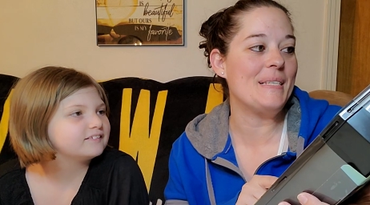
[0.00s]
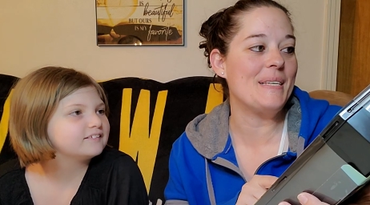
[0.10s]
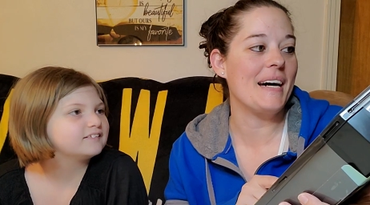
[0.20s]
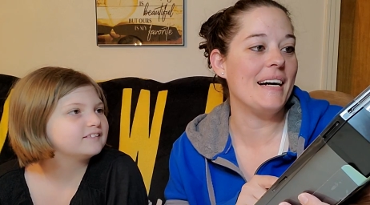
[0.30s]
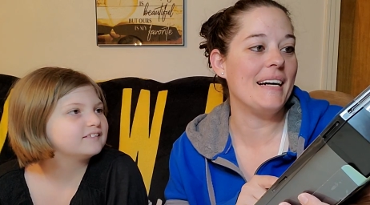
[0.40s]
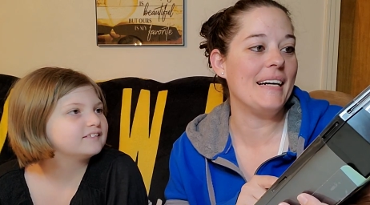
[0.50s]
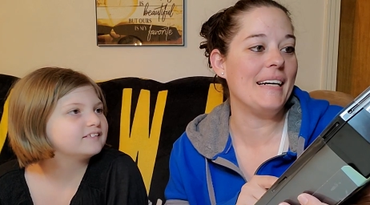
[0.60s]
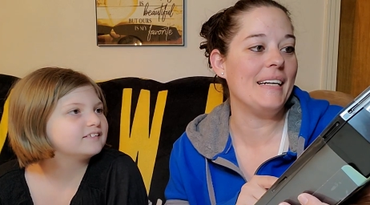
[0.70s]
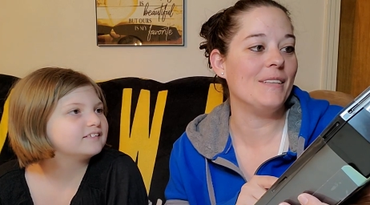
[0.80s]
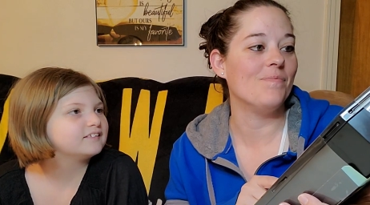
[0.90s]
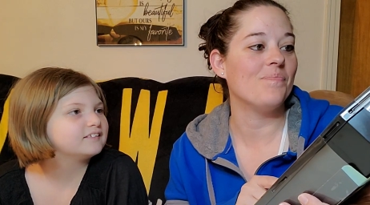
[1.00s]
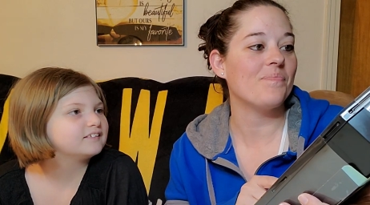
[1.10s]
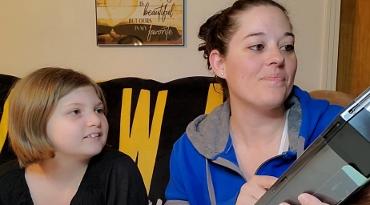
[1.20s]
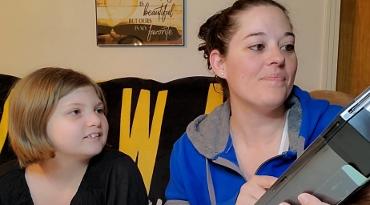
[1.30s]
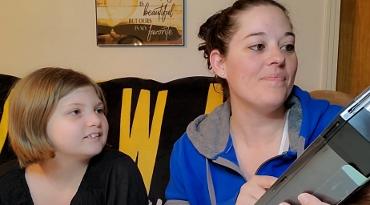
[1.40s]
Speaker 1: Stein.
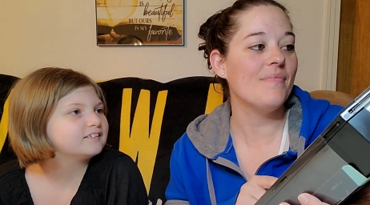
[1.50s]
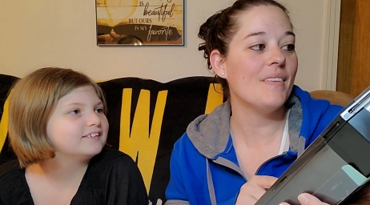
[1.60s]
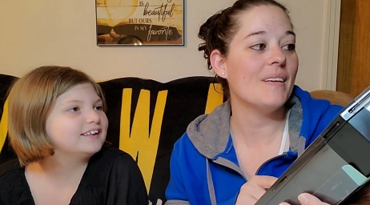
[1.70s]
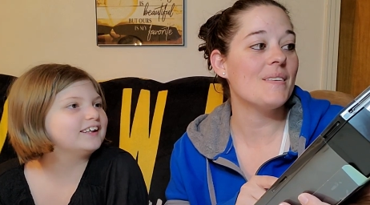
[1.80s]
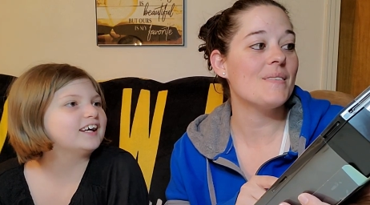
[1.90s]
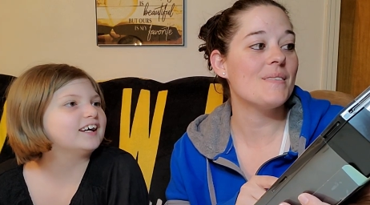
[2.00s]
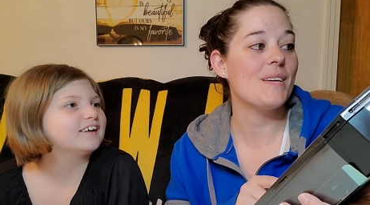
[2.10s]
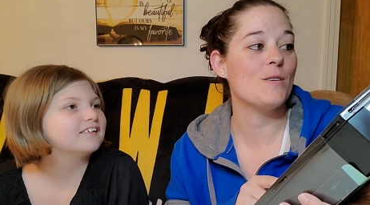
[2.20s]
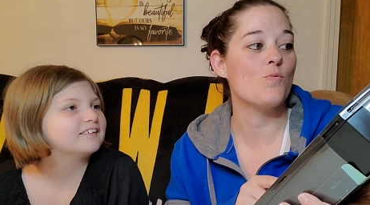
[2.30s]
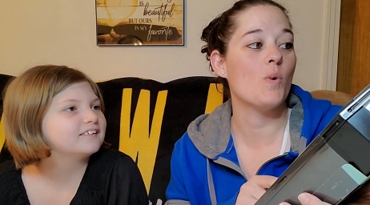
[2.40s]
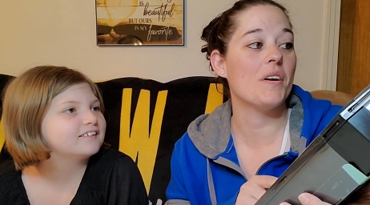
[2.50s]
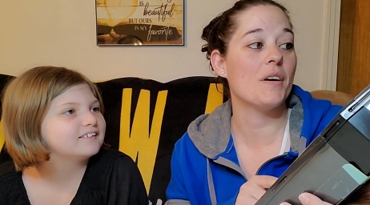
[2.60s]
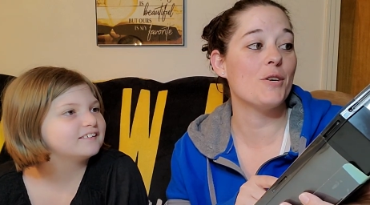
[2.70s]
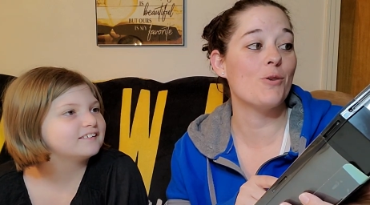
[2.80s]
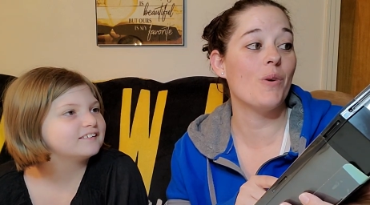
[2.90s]
Yeah. It says one
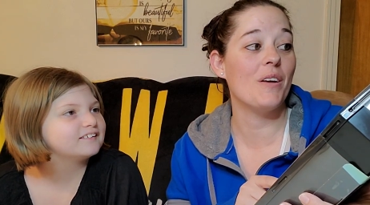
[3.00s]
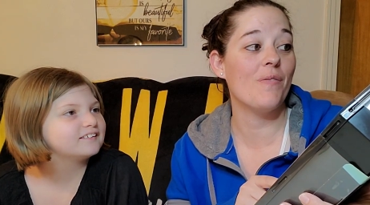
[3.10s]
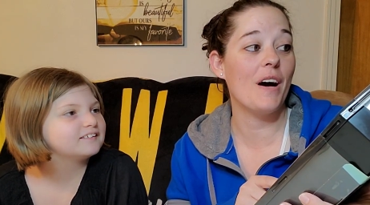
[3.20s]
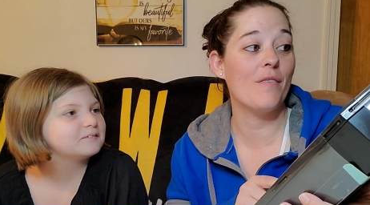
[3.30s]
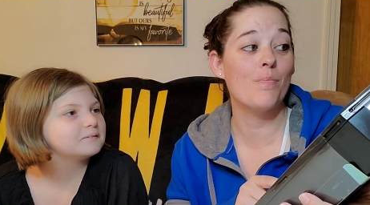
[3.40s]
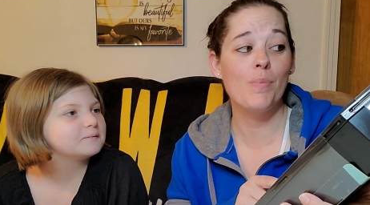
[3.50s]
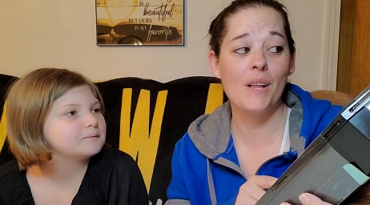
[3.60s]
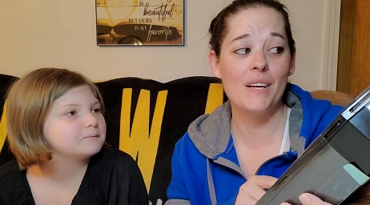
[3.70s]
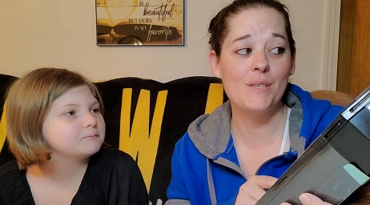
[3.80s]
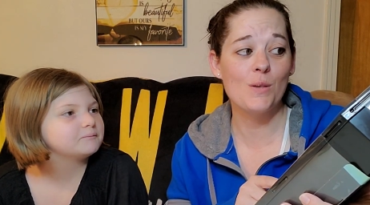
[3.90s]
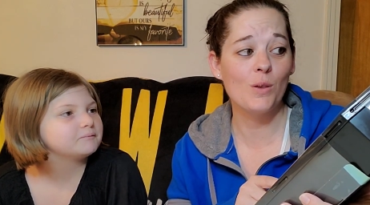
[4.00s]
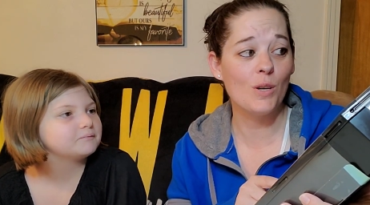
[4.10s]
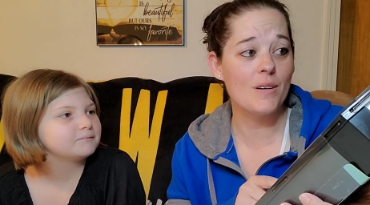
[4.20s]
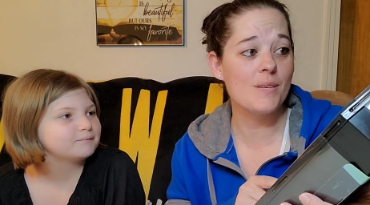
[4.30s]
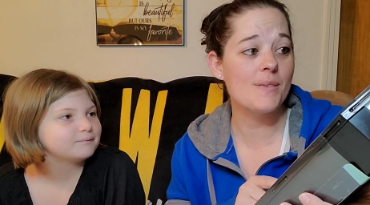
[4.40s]
hundred twenty-five plus
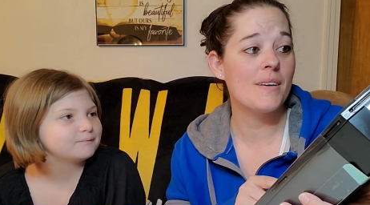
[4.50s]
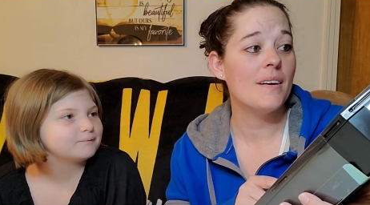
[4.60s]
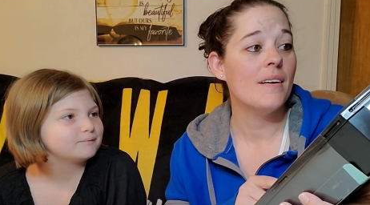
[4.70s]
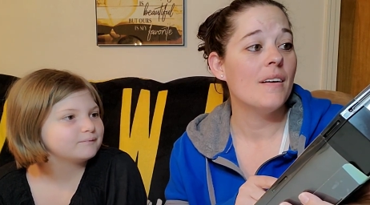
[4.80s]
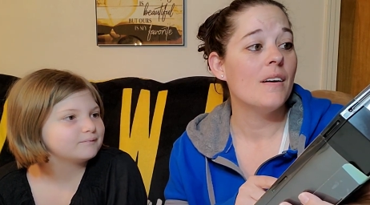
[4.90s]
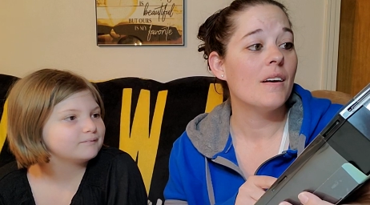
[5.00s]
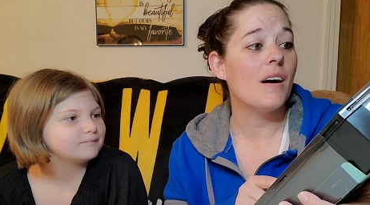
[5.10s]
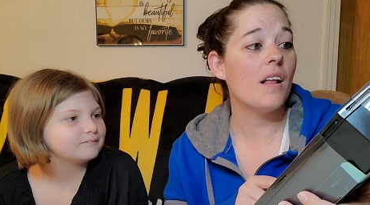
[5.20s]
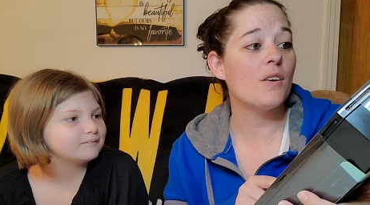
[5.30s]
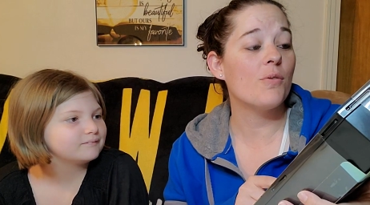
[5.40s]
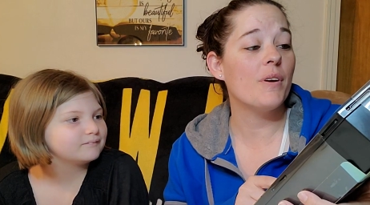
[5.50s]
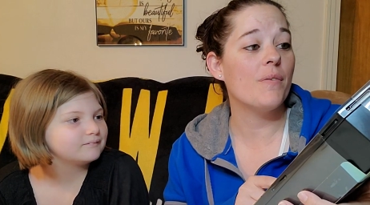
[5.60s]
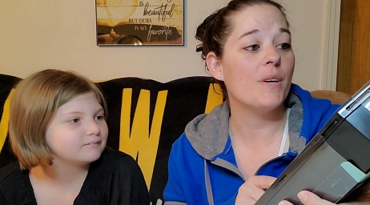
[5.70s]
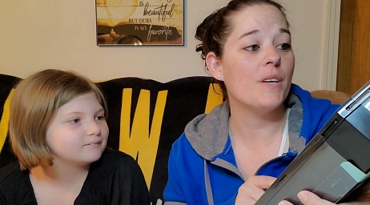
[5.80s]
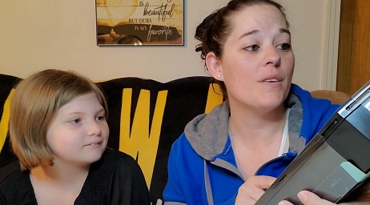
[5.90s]
looks, color
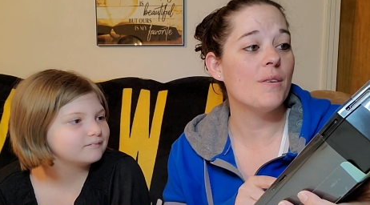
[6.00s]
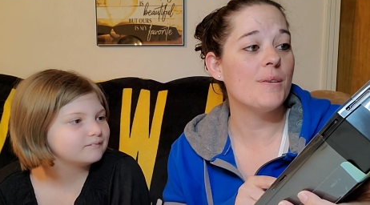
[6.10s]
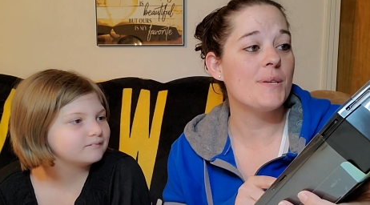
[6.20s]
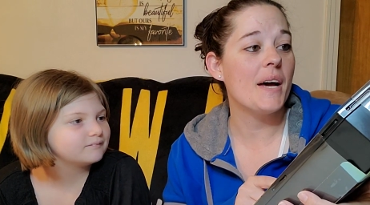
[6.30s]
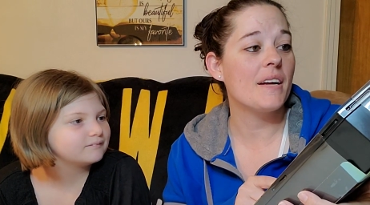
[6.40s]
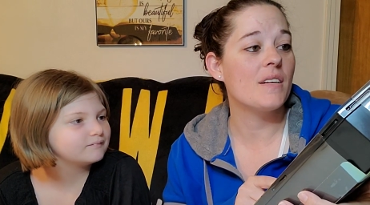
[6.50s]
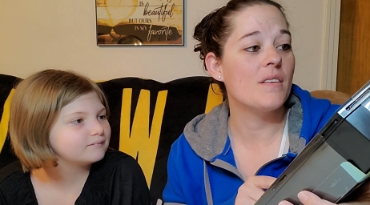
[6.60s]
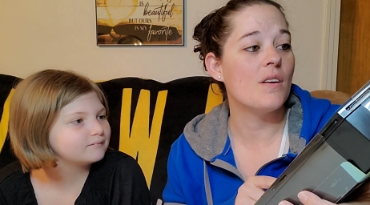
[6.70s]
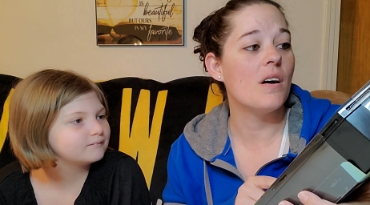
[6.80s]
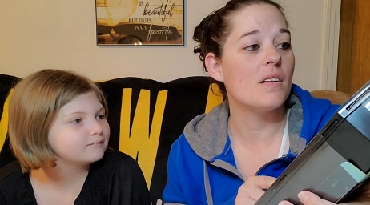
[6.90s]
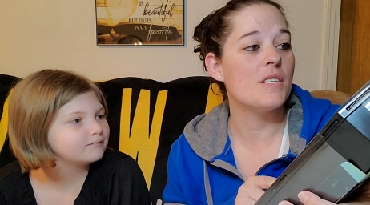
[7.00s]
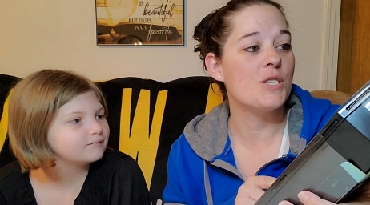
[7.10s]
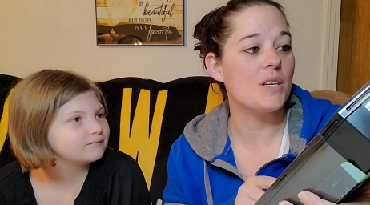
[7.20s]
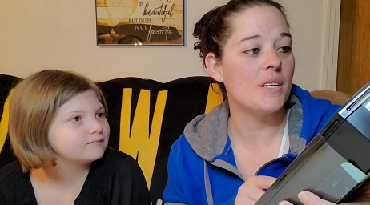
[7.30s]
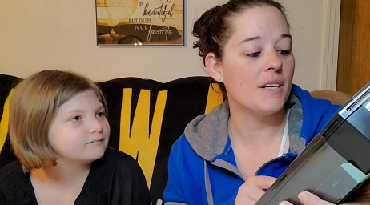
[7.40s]
reveal
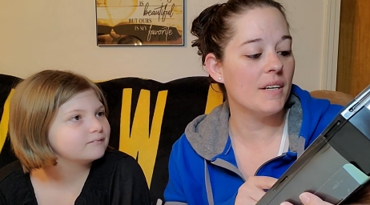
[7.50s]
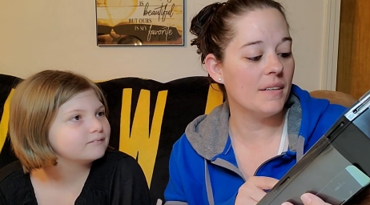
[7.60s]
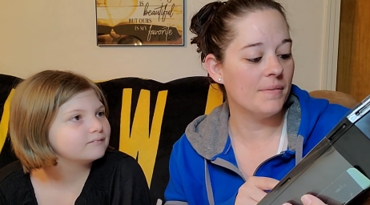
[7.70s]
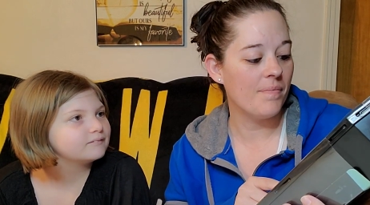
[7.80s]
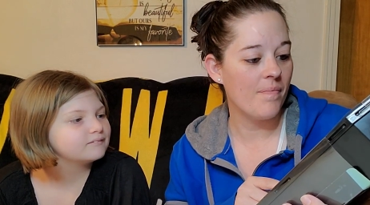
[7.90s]
technology,